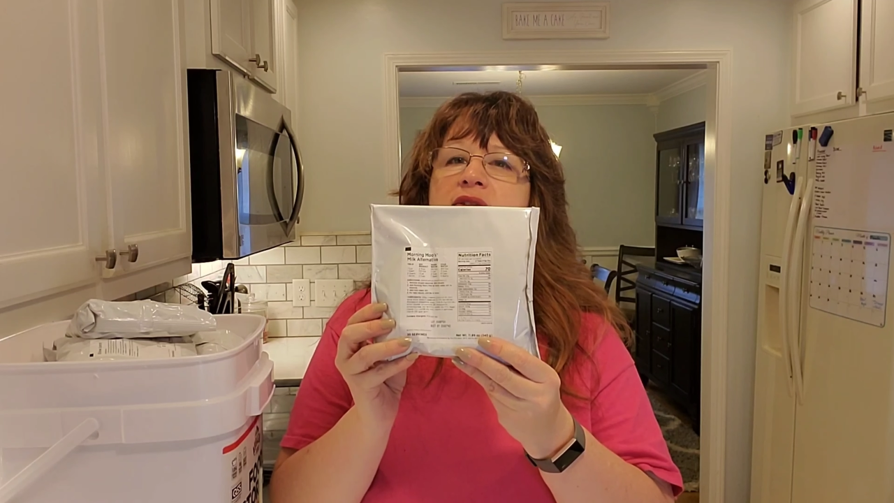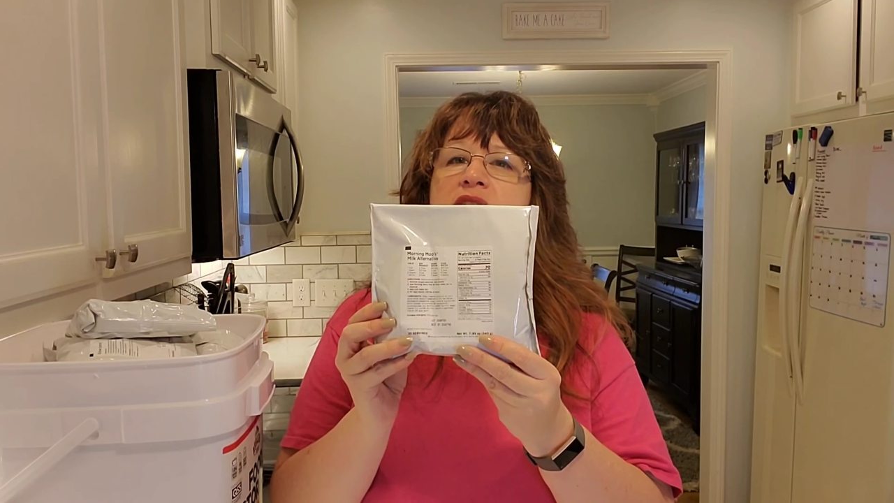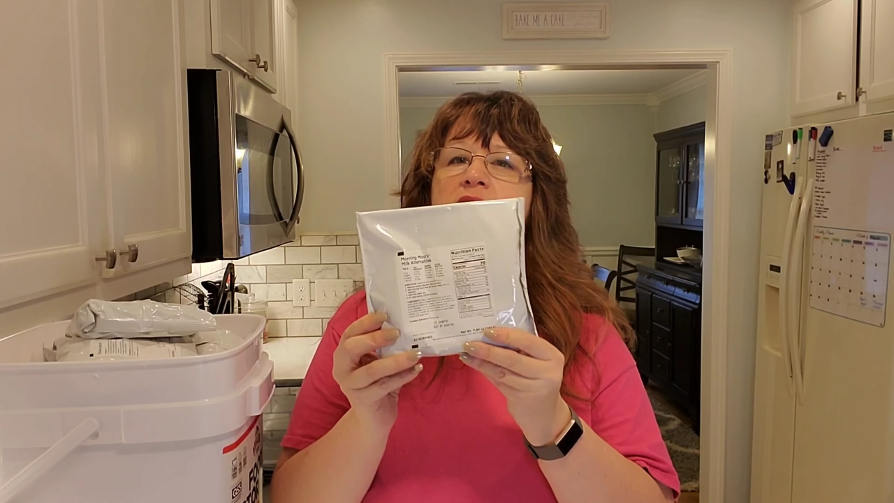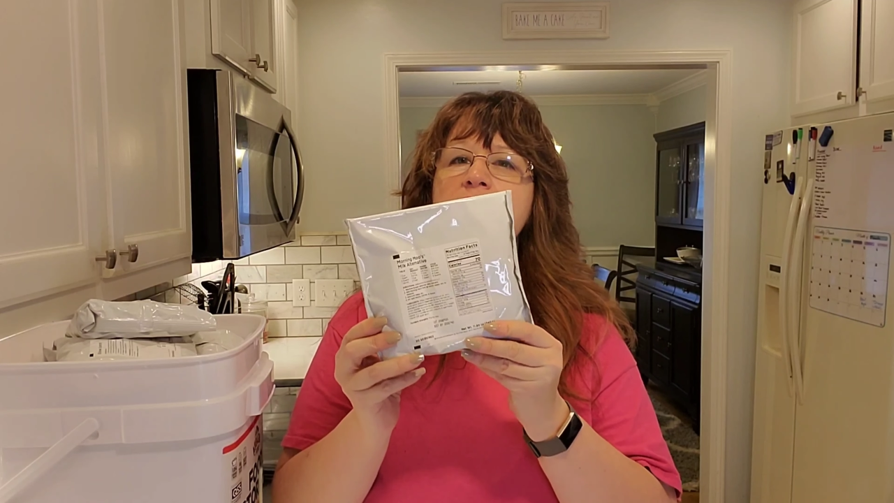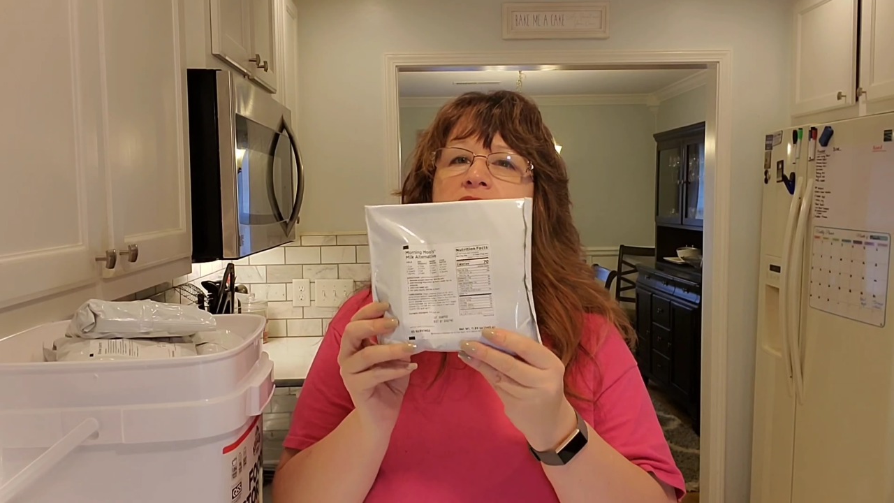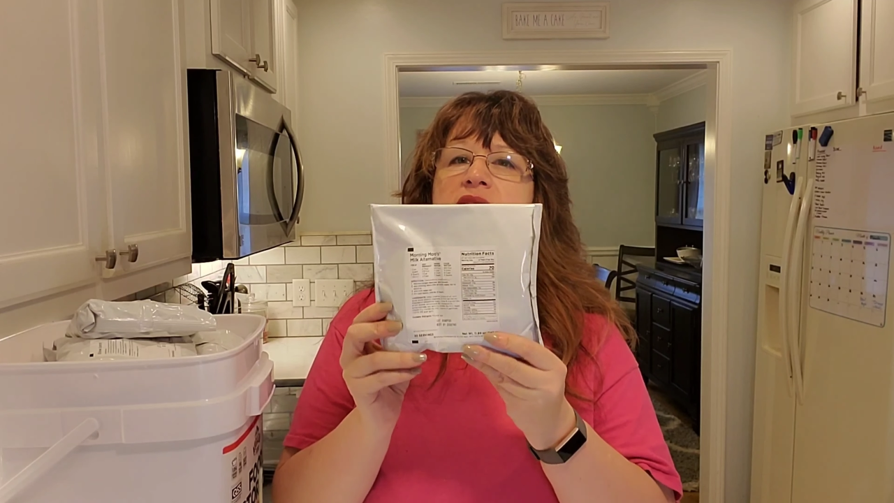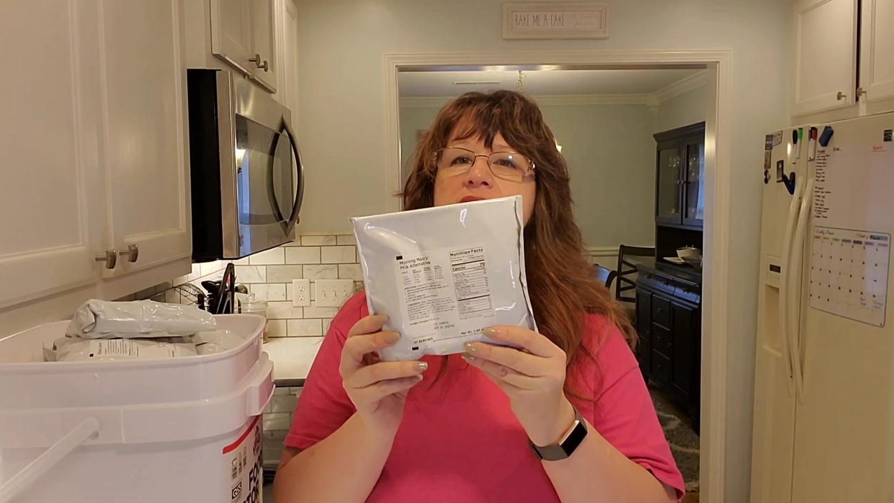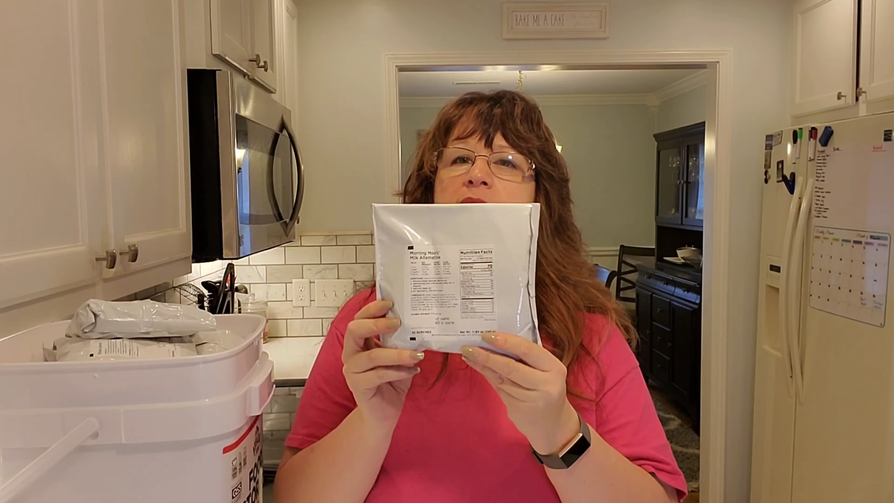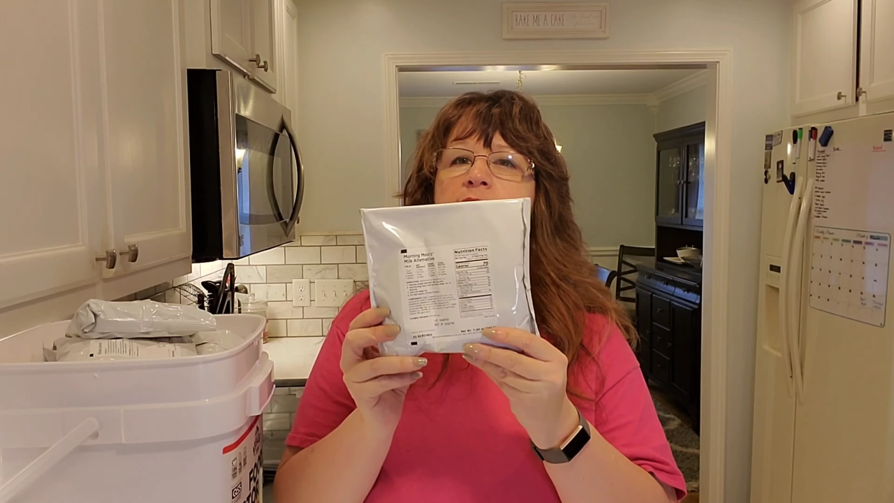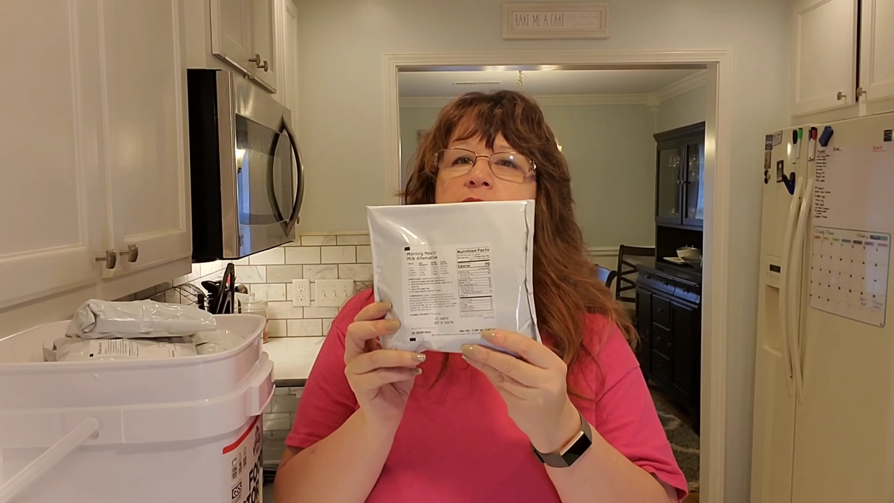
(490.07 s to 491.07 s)
So here's
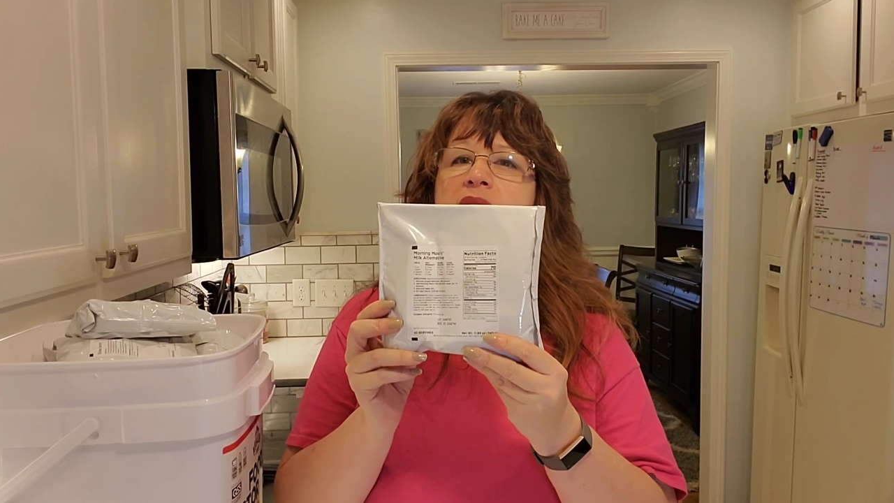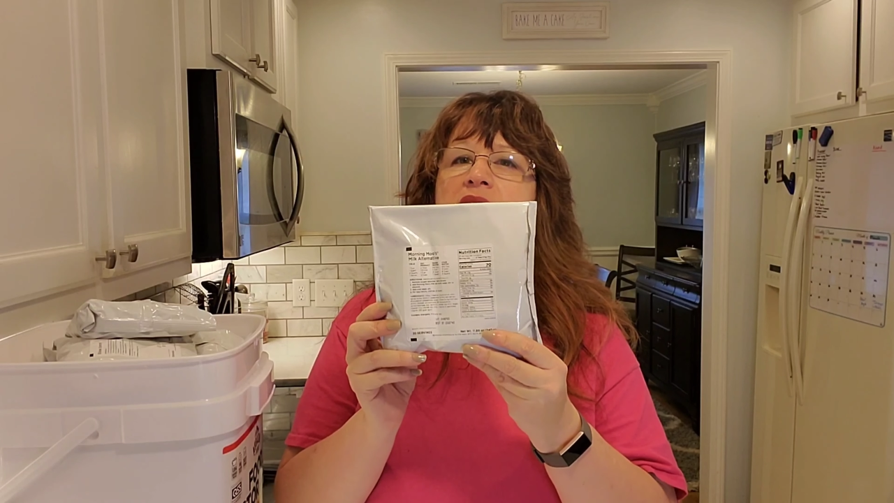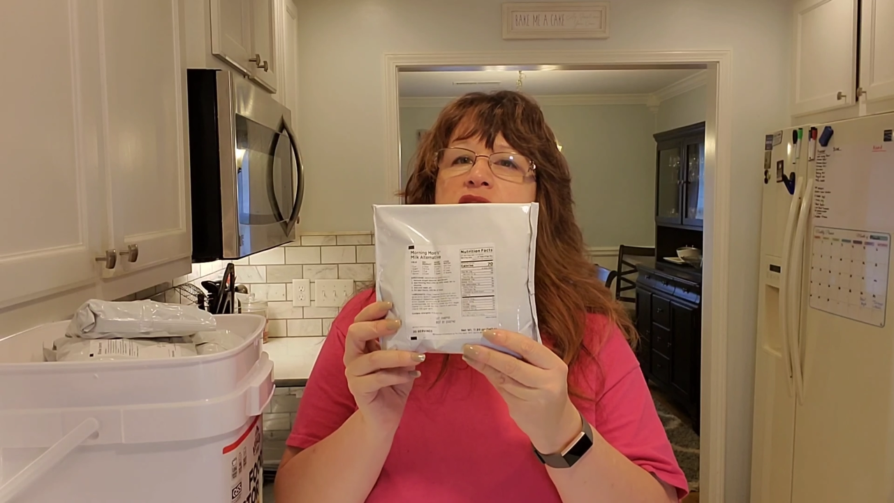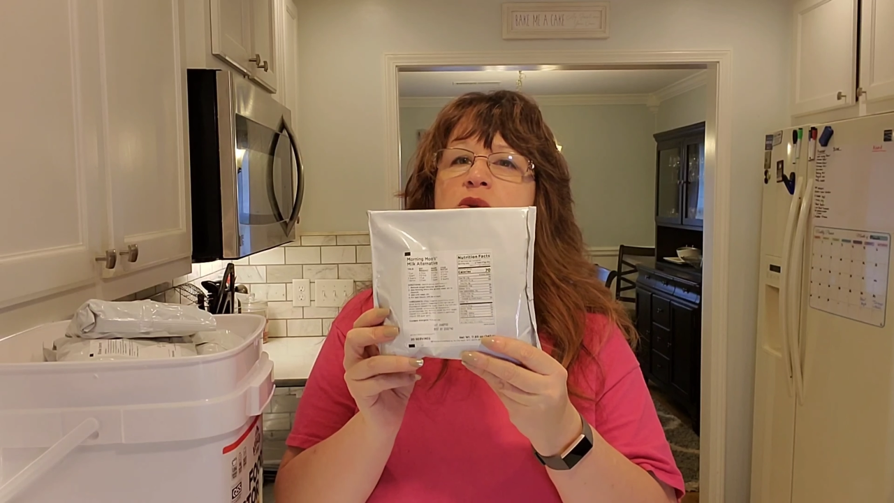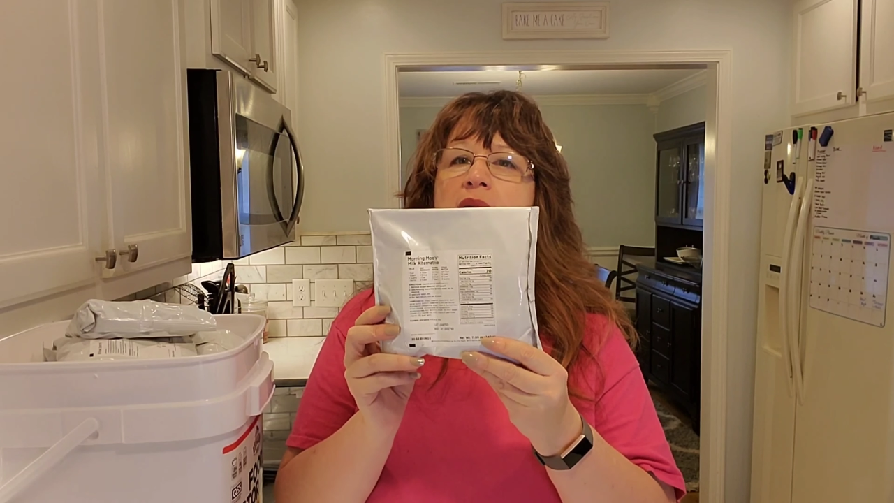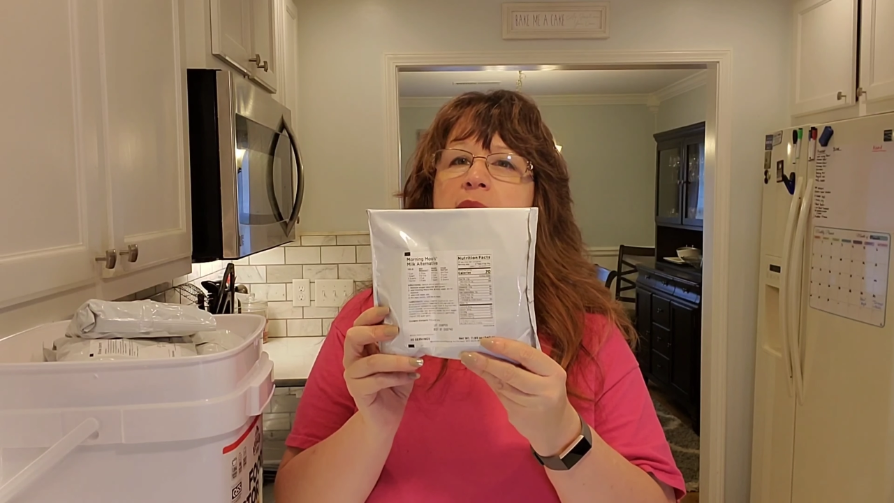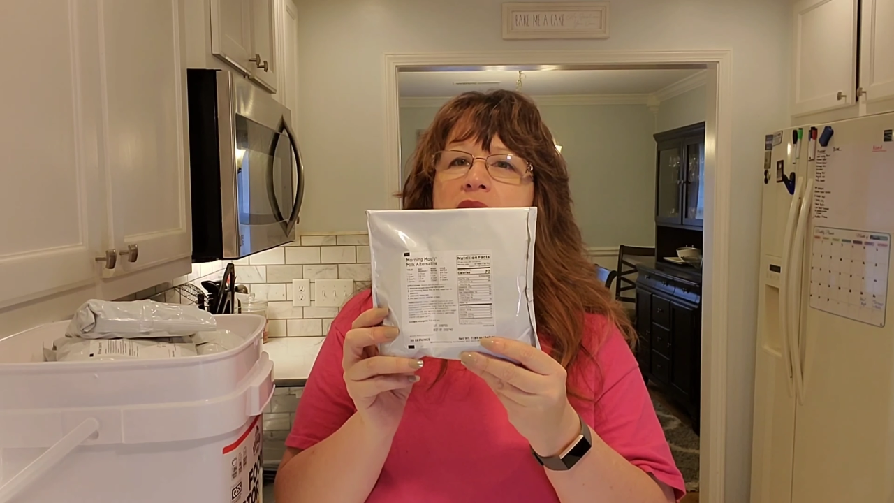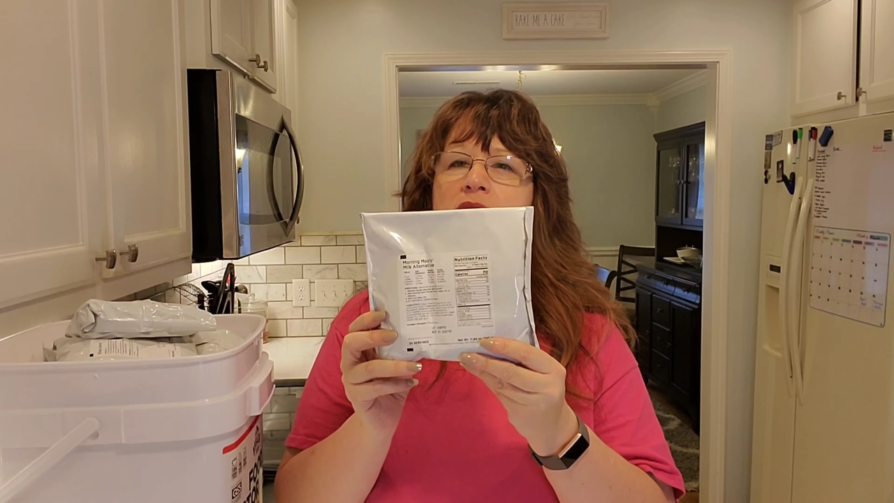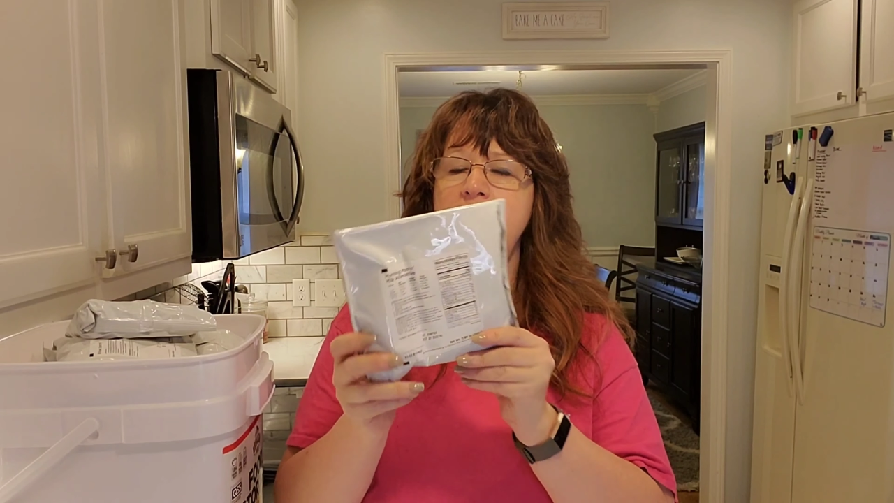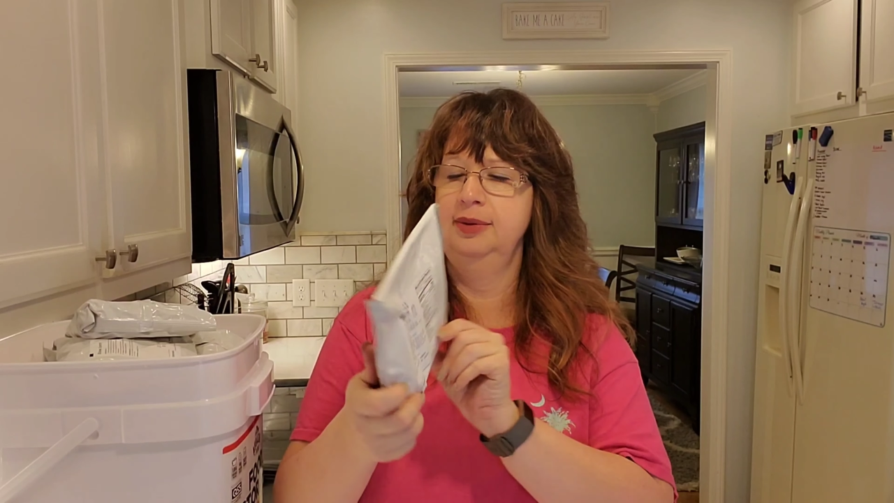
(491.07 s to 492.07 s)
some dry
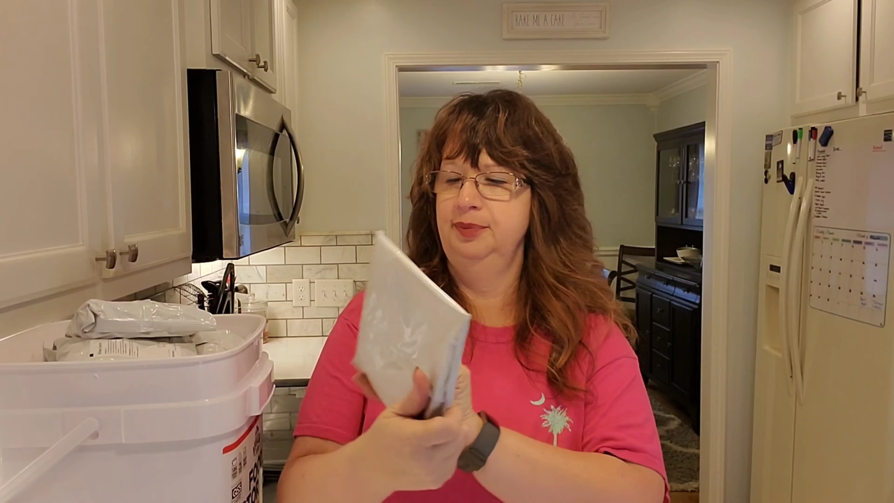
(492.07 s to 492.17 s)
milk.